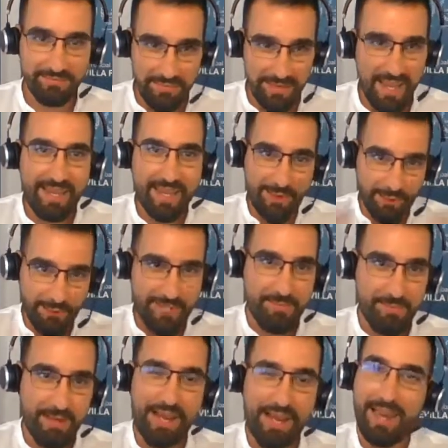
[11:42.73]
I
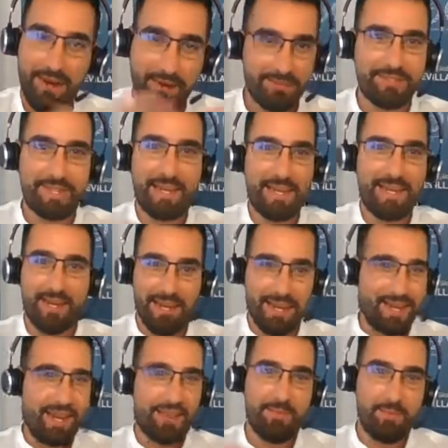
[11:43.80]
cannot say
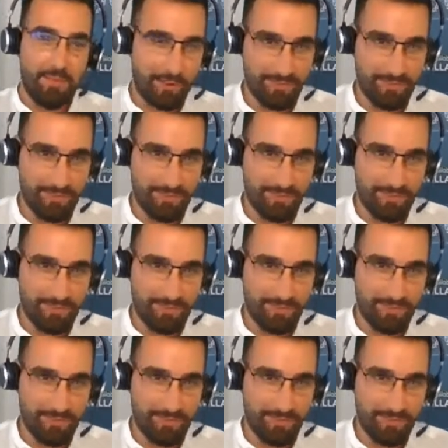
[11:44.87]
nothing more.